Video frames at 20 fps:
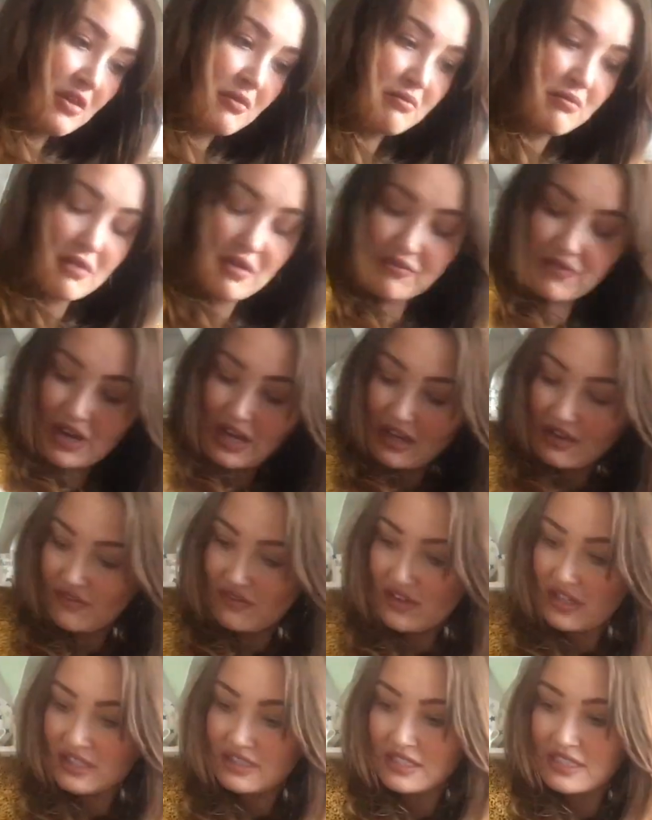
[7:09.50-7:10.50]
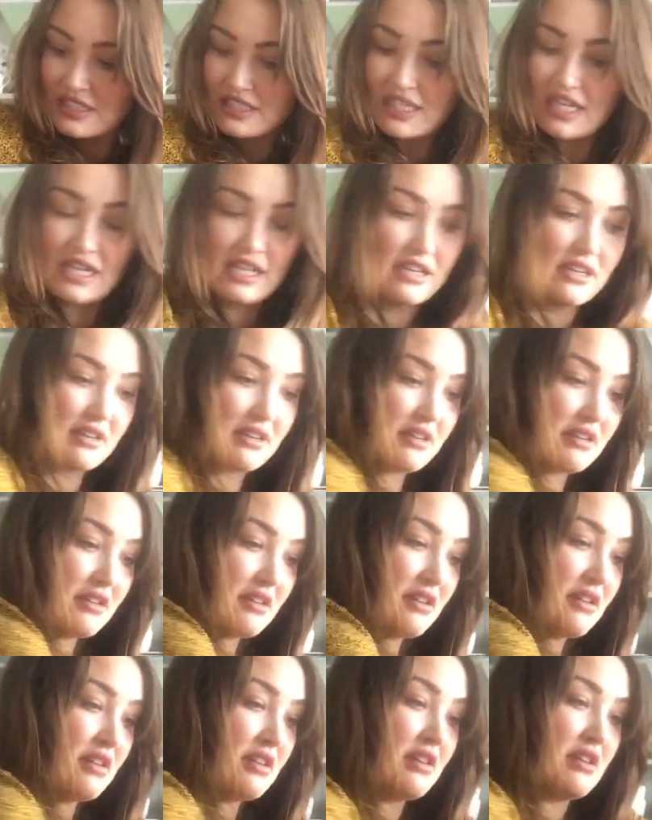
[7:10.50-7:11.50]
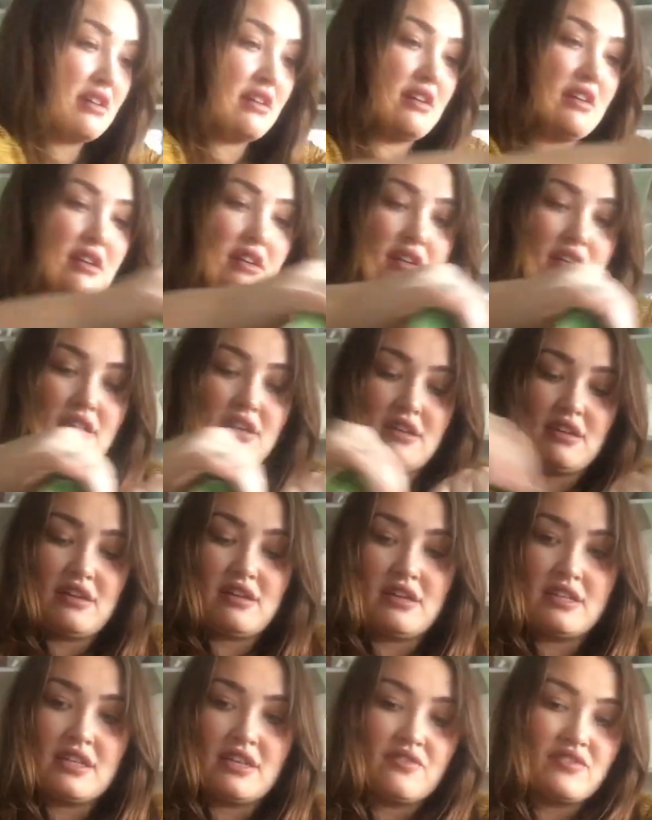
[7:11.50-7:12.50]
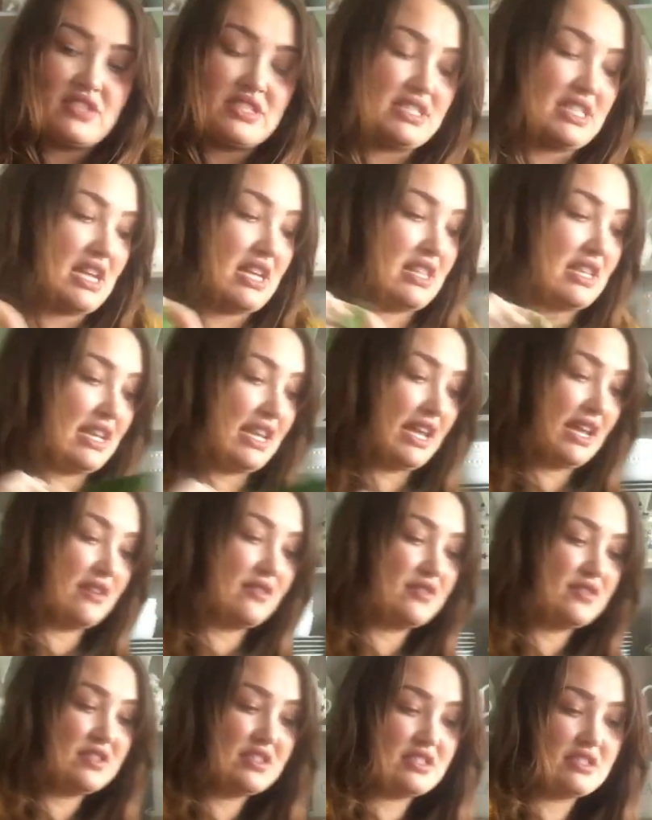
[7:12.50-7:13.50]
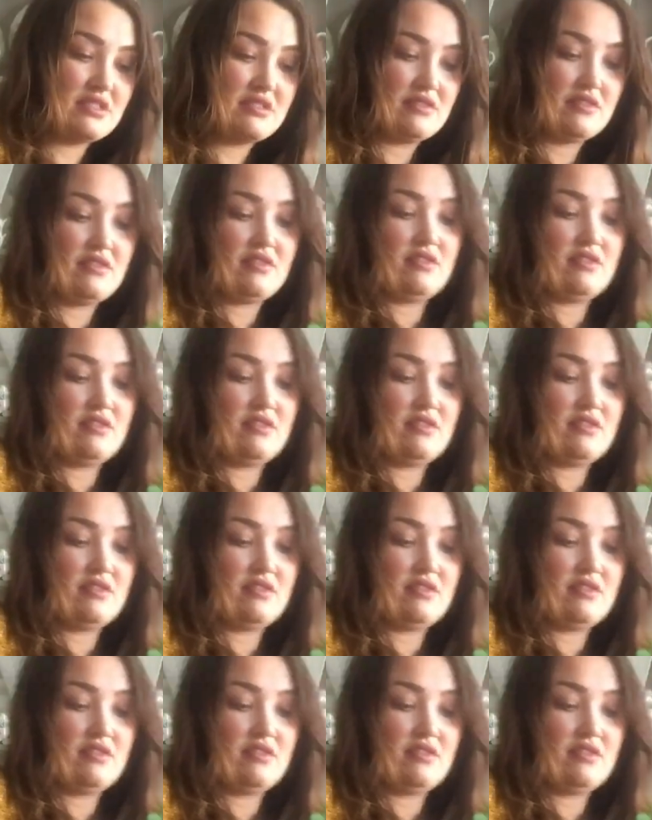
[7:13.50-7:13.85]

a wreath and stick another set of the leaves